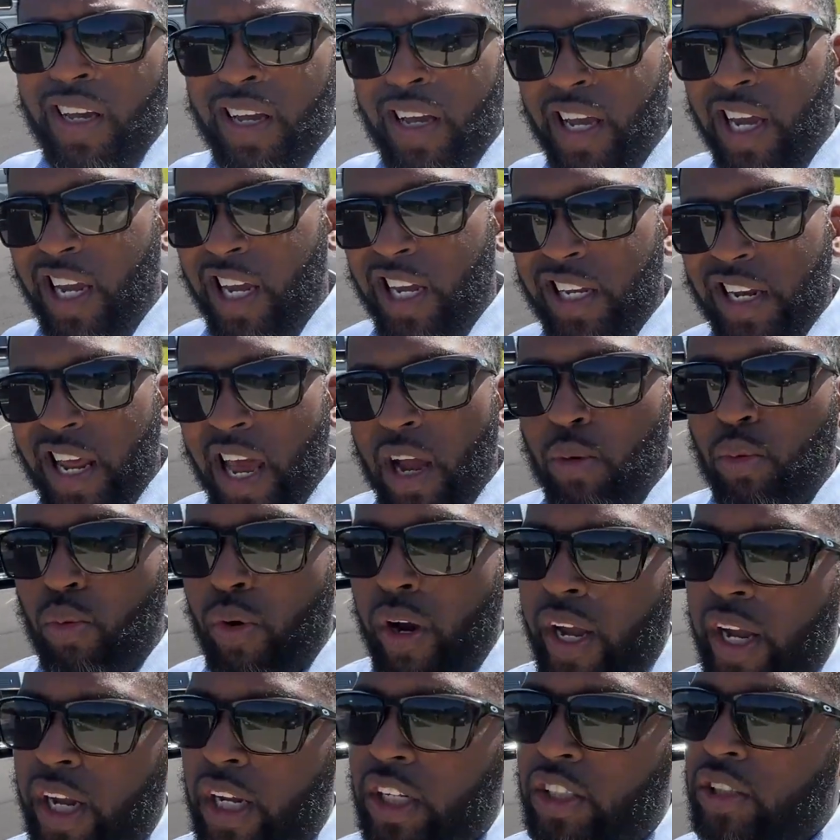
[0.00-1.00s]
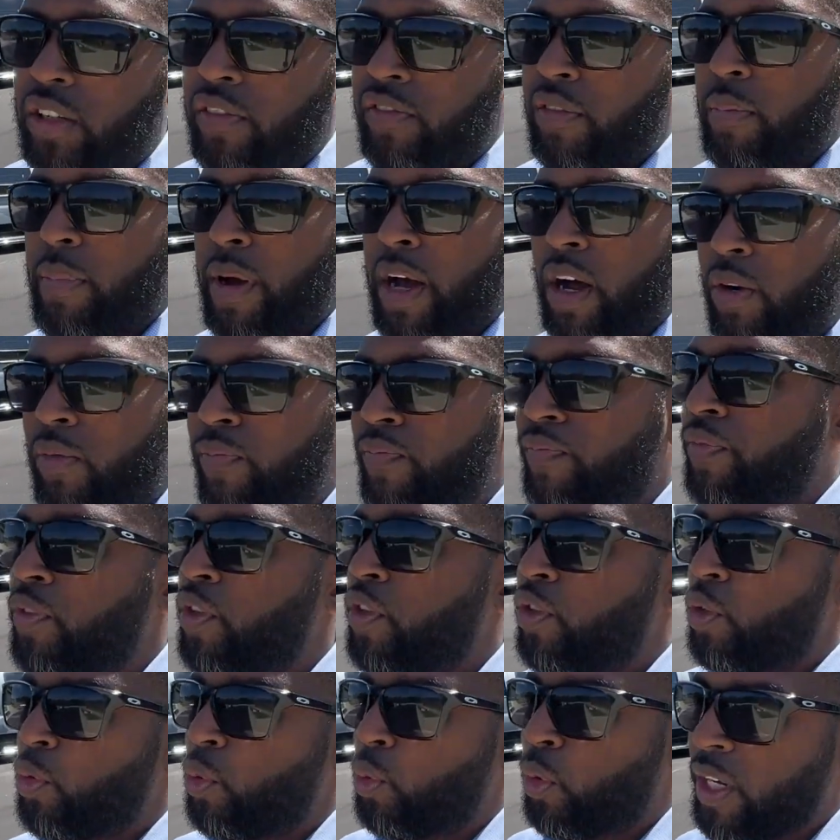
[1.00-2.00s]
in that range of about
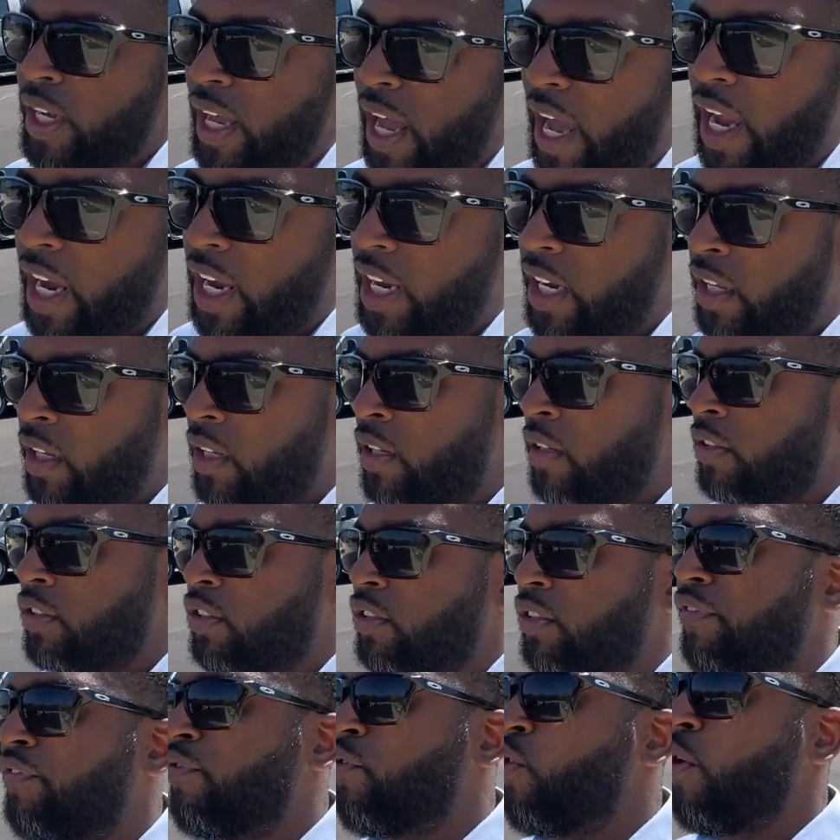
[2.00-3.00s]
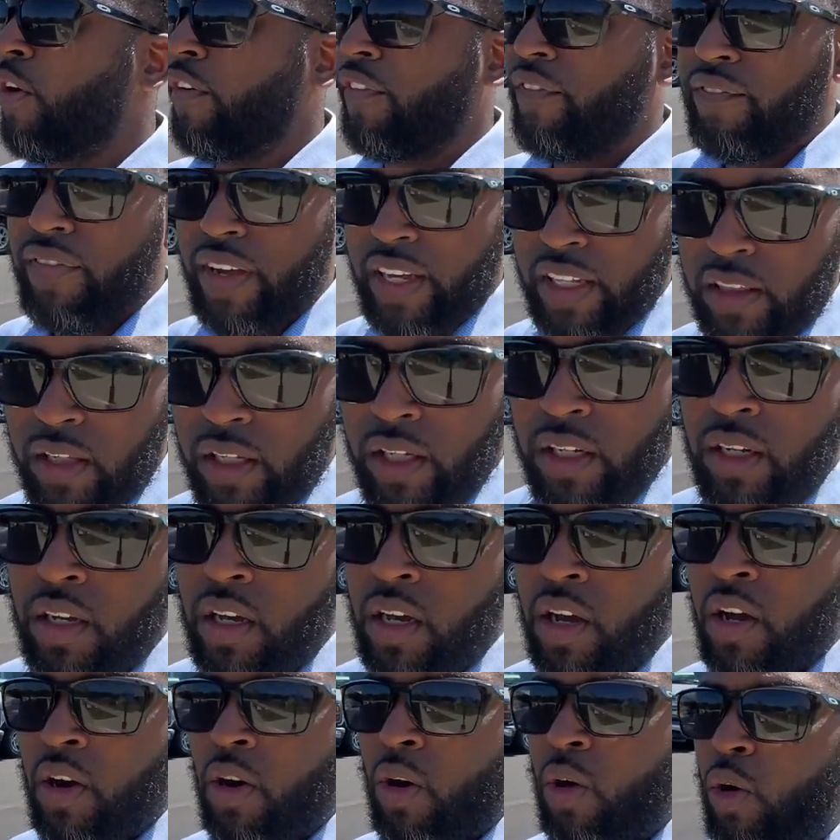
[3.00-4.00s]
380 to 450
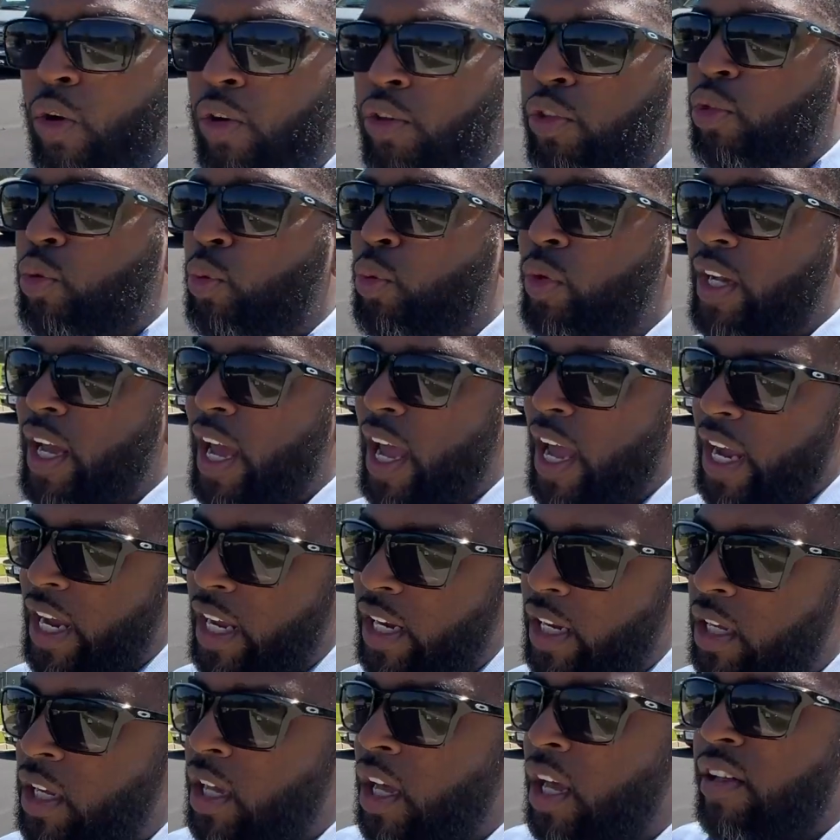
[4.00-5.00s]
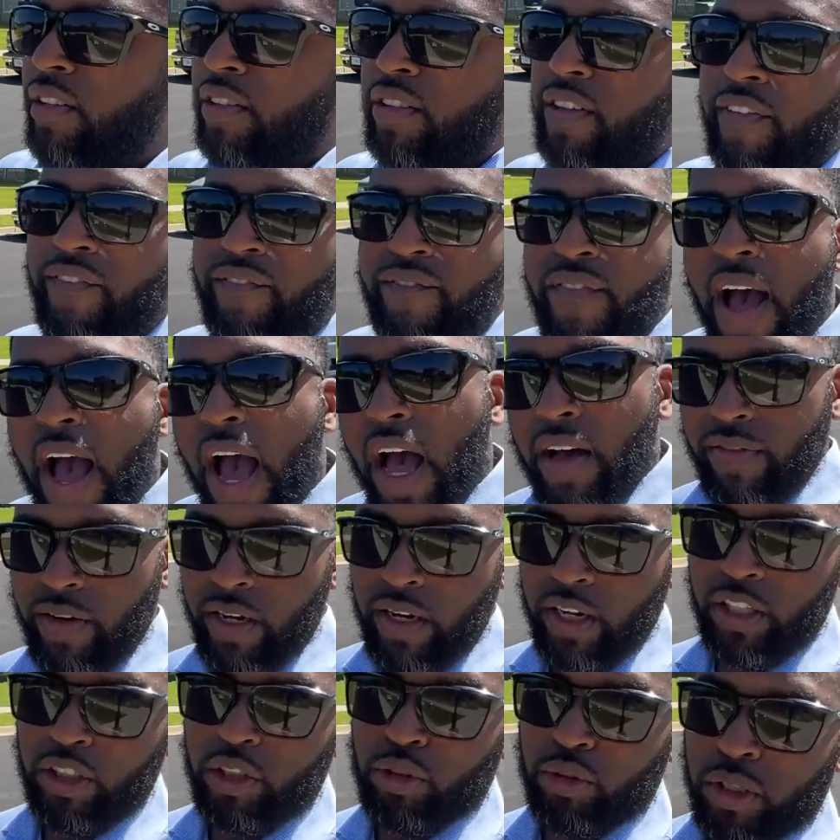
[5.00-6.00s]
or 380 to
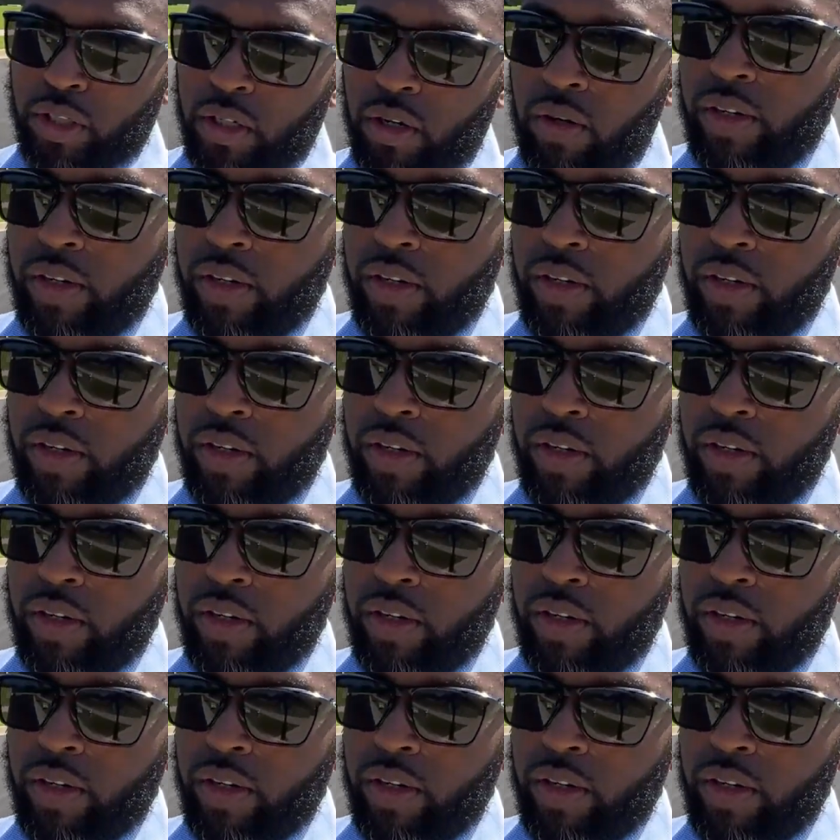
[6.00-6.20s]
500.